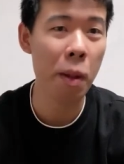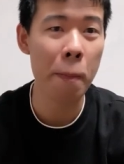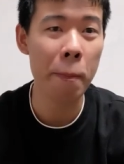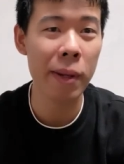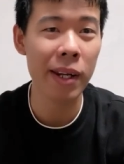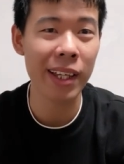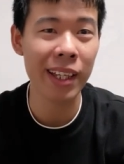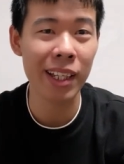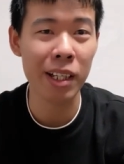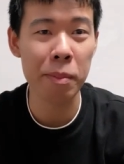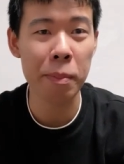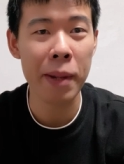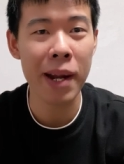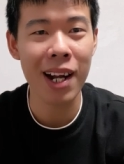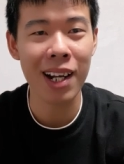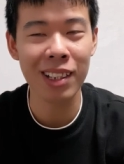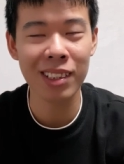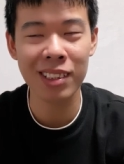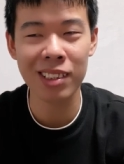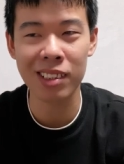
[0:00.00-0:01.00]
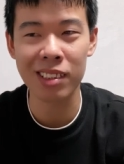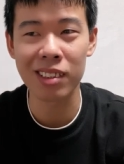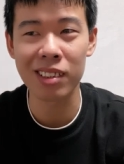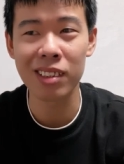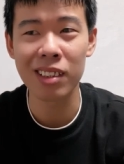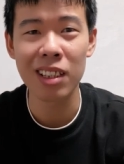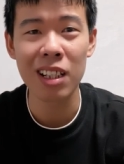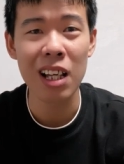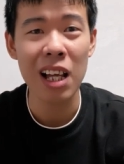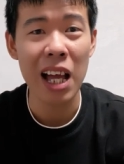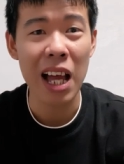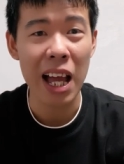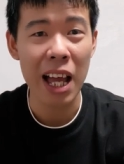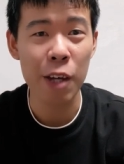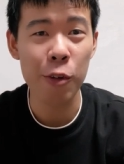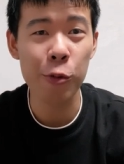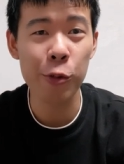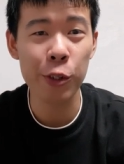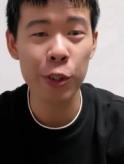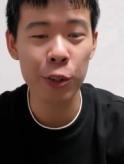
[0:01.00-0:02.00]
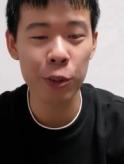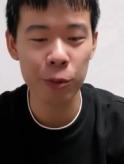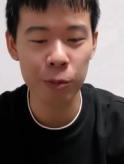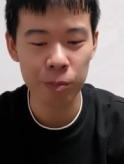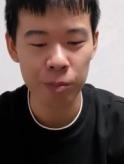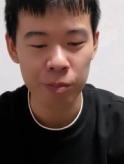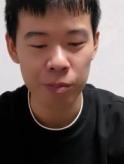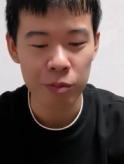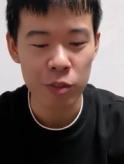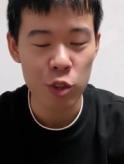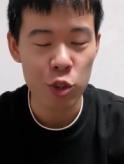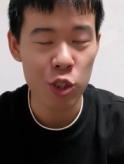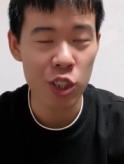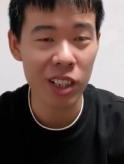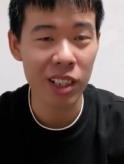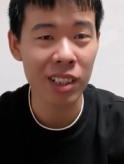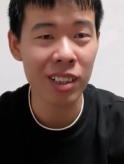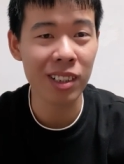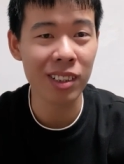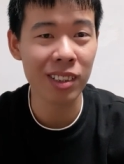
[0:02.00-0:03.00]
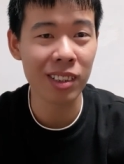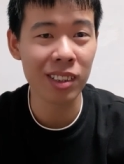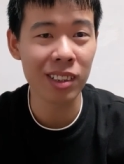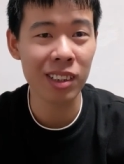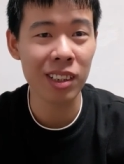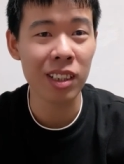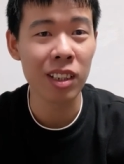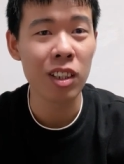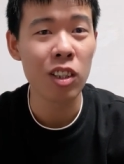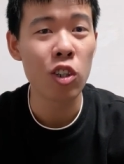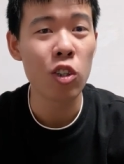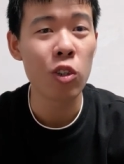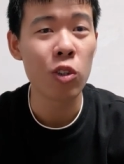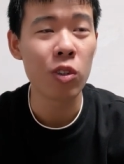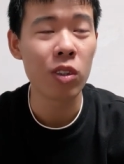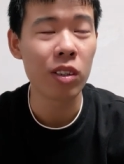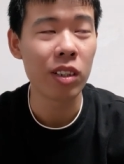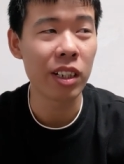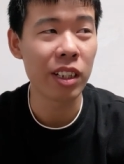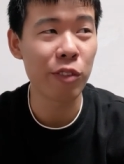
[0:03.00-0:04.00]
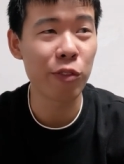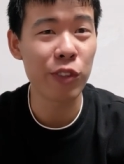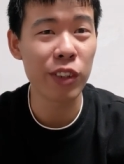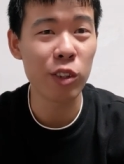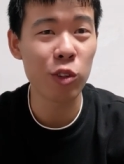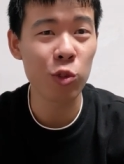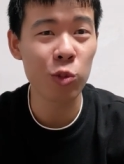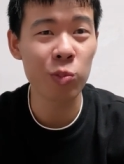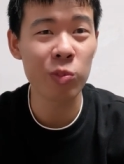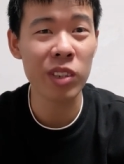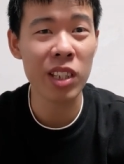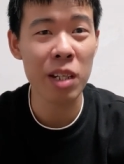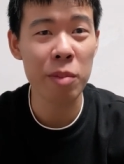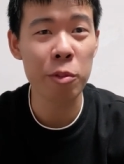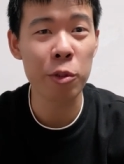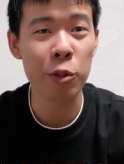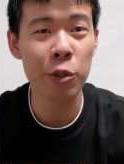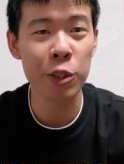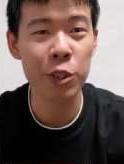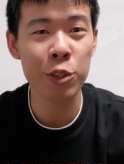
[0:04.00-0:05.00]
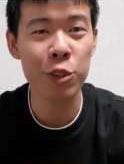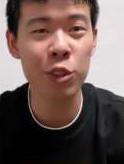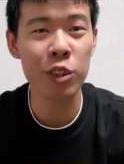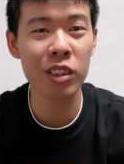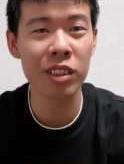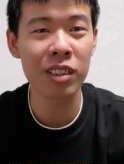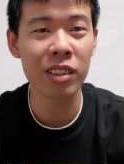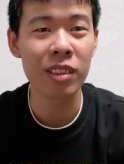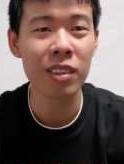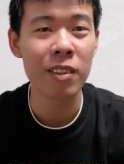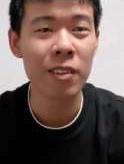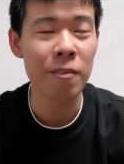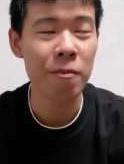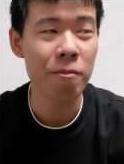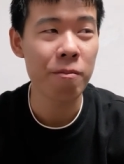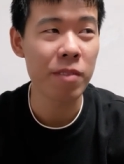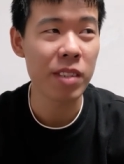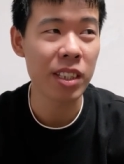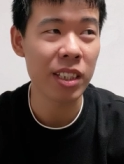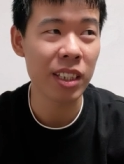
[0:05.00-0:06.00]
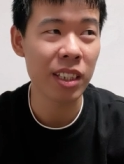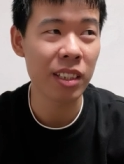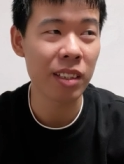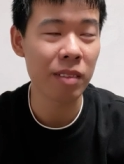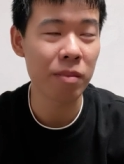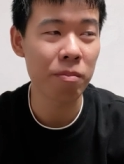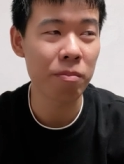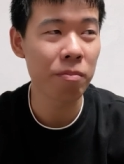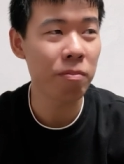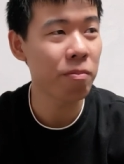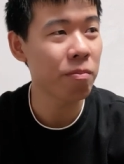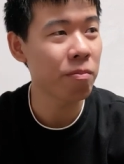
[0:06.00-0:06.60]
play a party, I will check the living room temperature in